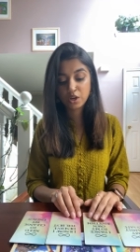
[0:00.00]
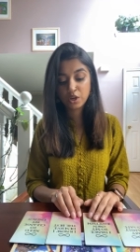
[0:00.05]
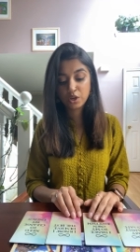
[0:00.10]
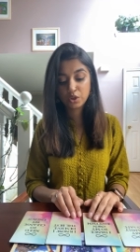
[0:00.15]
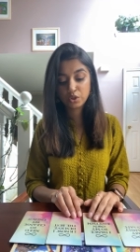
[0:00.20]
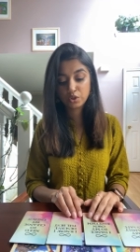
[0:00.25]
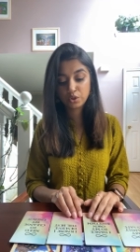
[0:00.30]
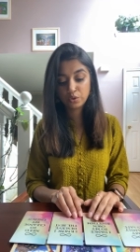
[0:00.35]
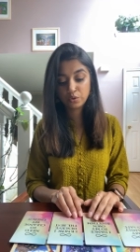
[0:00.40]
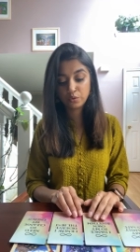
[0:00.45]

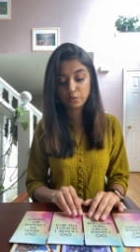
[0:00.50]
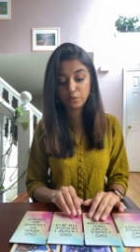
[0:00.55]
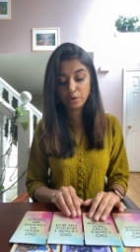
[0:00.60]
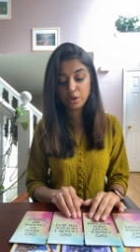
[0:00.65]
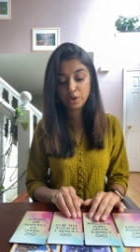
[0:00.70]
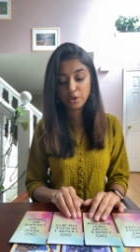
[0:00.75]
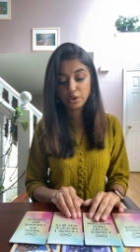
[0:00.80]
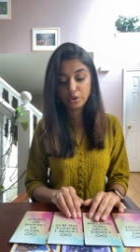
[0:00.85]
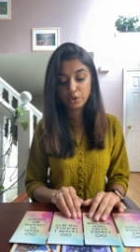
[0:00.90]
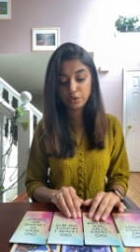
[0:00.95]
to
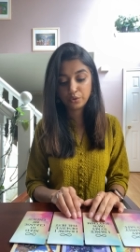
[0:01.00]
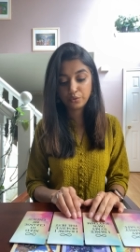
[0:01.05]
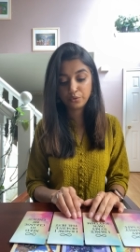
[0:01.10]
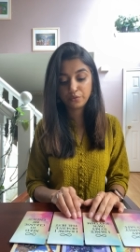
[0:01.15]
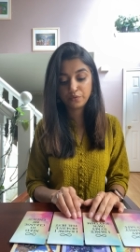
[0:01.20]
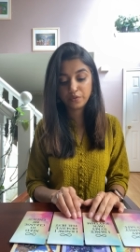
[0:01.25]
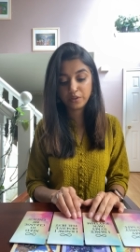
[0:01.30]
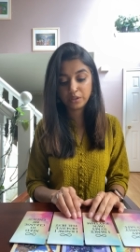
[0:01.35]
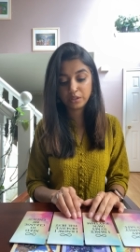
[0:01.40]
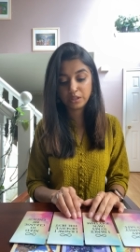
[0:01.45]
you
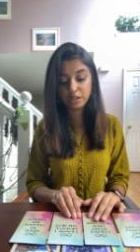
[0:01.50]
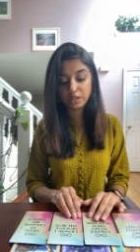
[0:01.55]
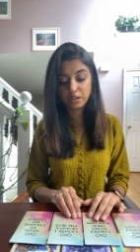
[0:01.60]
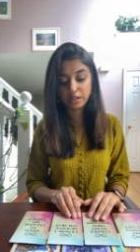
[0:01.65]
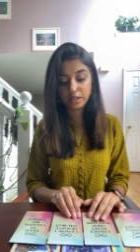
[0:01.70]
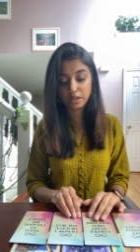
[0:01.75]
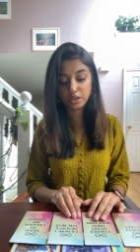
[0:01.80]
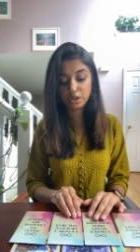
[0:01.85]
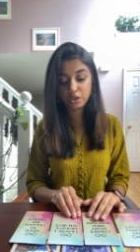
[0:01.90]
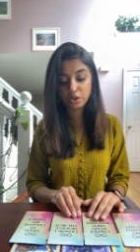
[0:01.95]
feeling
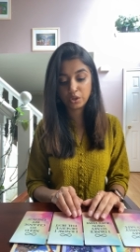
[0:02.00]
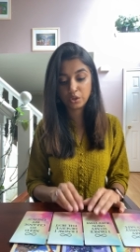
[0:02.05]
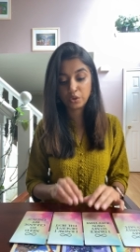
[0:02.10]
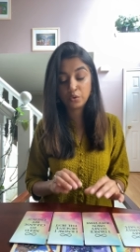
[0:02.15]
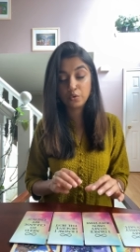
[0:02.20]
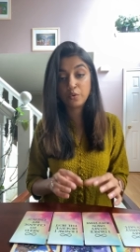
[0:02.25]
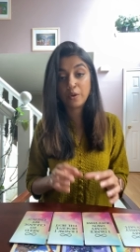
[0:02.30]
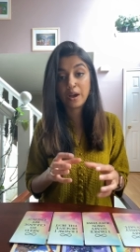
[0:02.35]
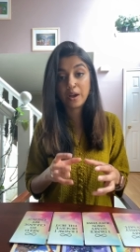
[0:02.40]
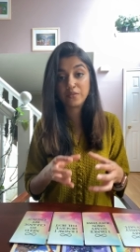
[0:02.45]
like
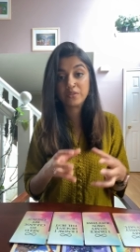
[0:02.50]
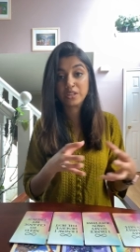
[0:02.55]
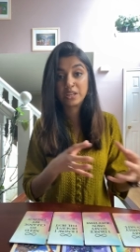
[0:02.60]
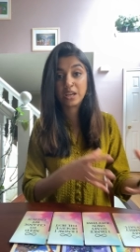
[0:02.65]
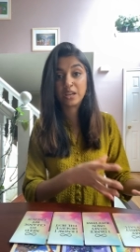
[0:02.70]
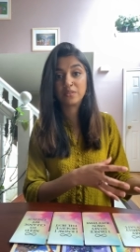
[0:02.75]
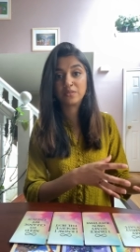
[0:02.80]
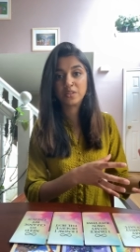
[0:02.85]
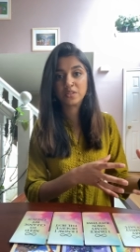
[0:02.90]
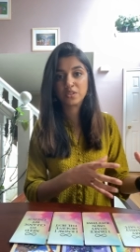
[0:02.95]
you have to
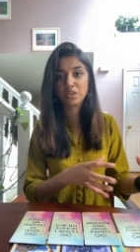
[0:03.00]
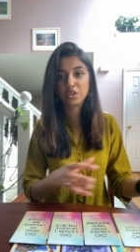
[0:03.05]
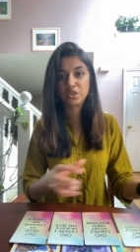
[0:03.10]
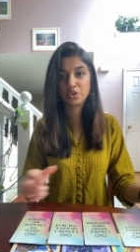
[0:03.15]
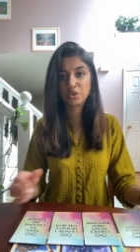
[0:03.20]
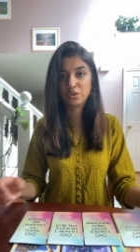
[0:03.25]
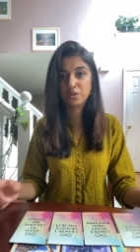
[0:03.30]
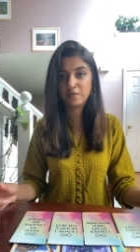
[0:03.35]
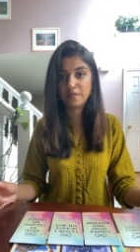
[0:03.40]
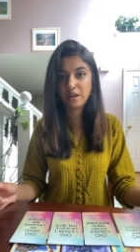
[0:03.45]
get this
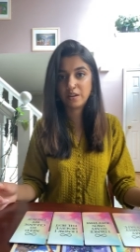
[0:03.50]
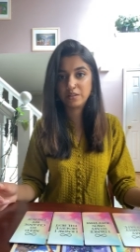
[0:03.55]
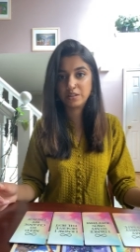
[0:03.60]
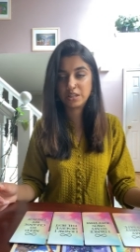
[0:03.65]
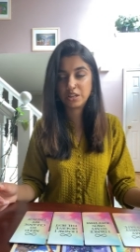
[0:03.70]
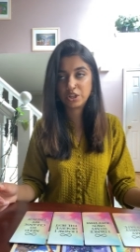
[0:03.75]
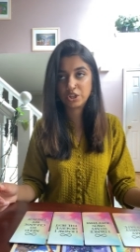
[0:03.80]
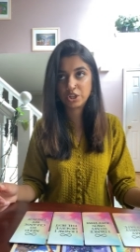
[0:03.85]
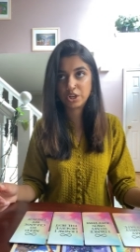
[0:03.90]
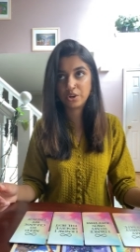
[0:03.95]
external
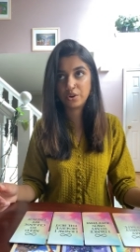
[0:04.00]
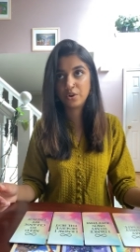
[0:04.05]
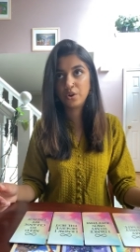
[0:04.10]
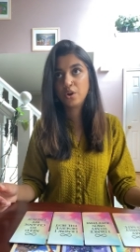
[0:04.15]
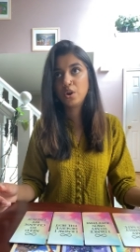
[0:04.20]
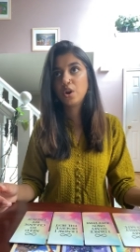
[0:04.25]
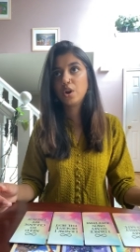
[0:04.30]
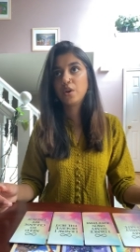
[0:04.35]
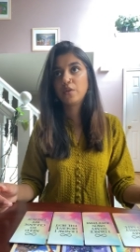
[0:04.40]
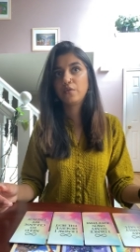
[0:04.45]
validation.
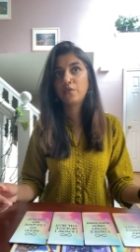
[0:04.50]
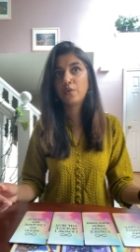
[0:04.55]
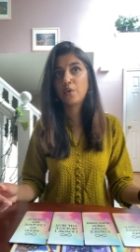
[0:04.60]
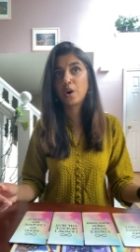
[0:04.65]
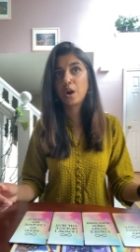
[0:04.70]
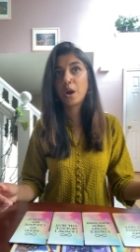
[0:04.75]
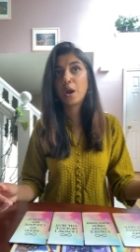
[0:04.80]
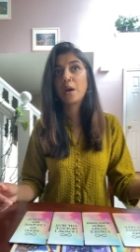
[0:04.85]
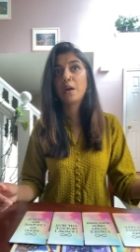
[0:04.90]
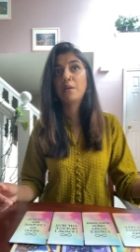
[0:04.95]

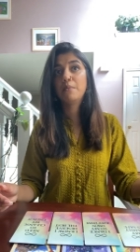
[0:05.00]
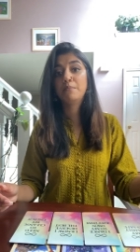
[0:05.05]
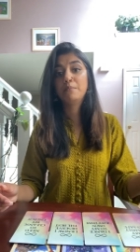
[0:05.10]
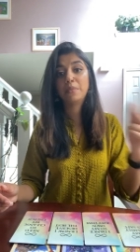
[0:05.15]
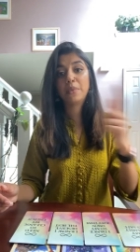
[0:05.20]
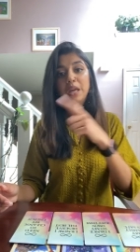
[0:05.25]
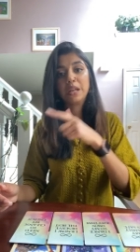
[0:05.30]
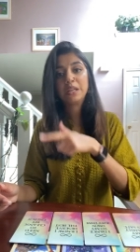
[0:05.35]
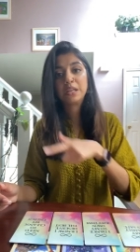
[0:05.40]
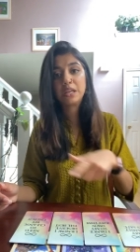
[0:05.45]
For
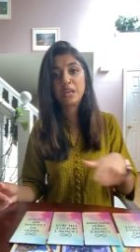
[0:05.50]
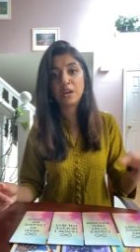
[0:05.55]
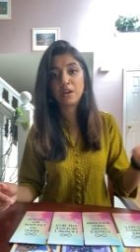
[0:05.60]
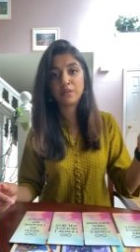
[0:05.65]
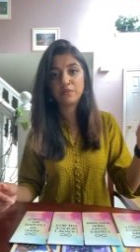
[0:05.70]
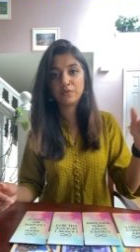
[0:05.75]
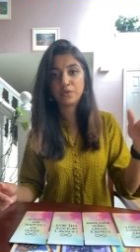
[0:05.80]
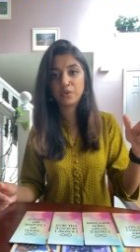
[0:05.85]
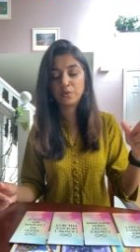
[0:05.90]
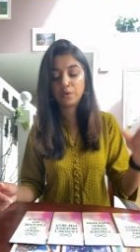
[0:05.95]
many
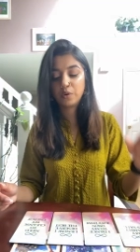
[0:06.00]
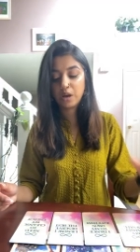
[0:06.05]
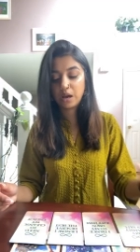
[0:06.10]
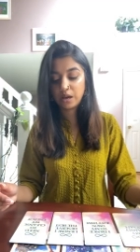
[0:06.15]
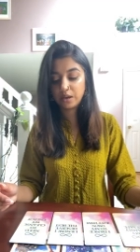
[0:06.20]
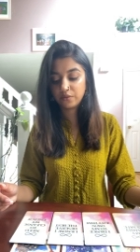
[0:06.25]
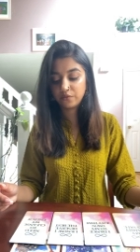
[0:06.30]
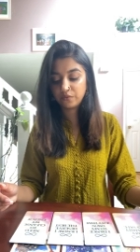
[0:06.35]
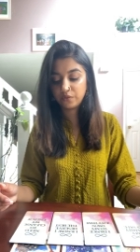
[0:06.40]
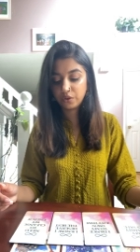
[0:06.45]
of you,
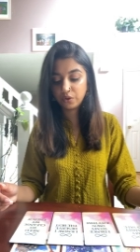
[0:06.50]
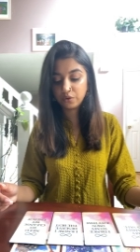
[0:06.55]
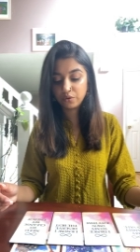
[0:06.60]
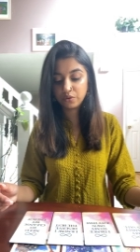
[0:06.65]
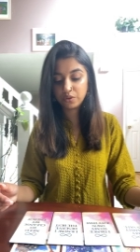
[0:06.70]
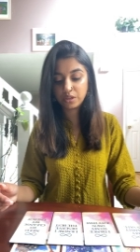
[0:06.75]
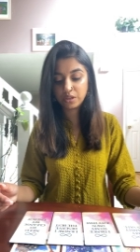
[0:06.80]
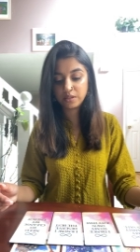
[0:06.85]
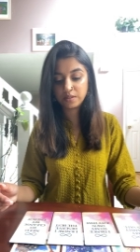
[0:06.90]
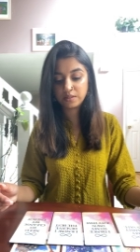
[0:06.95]
I feel
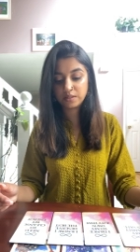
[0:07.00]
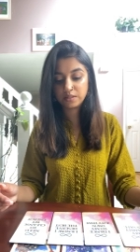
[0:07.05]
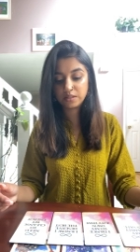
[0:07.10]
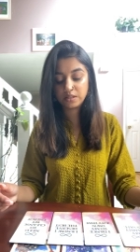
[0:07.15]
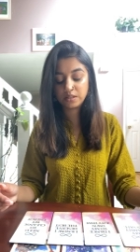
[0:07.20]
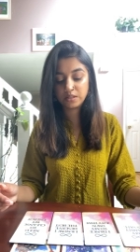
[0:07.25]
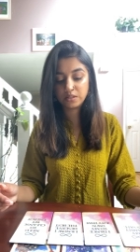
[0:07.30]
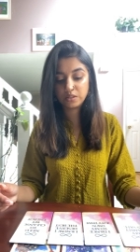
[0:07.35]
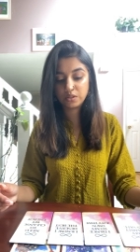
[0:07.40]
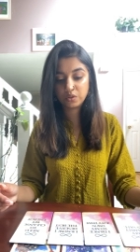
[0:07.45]
this
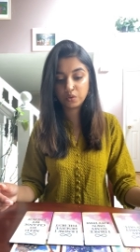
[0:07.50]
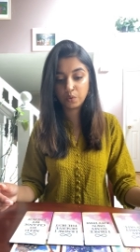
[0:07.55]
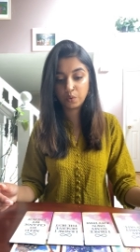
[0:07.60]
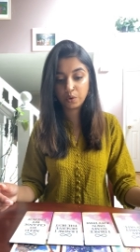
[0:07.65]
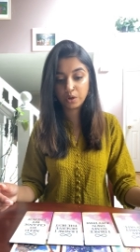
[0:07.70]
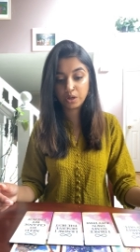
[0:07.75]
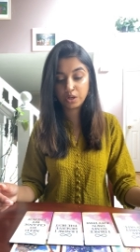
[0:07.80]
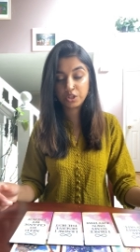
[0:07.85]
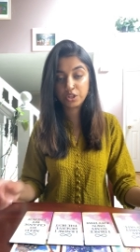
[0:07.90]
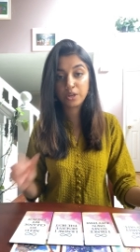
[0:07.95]
is
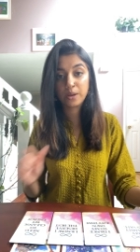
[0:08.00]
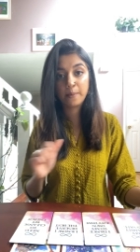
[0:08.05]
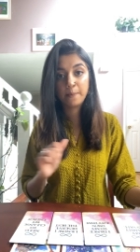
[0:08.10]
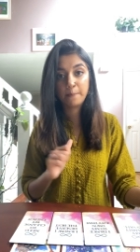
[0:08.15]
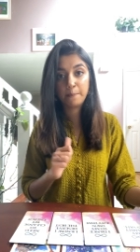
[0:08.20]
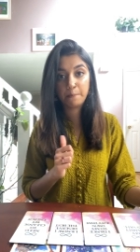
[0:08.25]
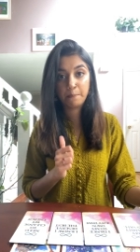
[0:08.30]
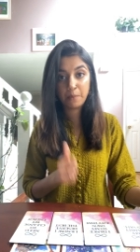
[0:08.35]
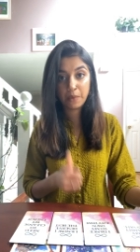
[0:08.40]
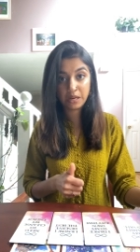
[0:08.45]
towards
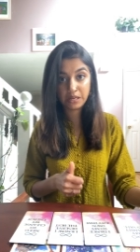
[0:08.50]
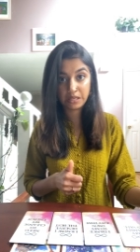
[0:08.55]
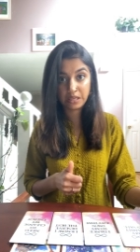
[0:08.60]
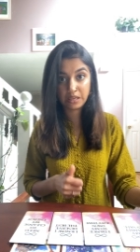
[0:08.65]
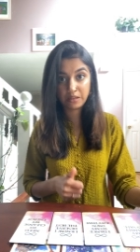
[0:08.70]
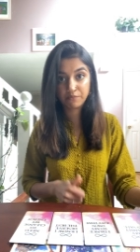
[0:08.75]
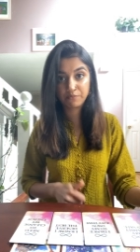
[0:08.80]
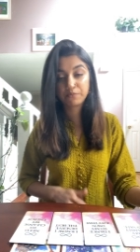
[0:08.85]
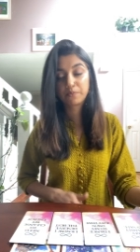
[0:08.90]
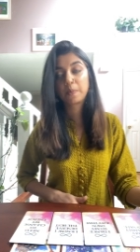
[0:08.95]

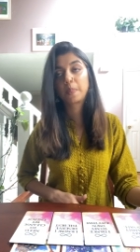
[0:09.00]
money.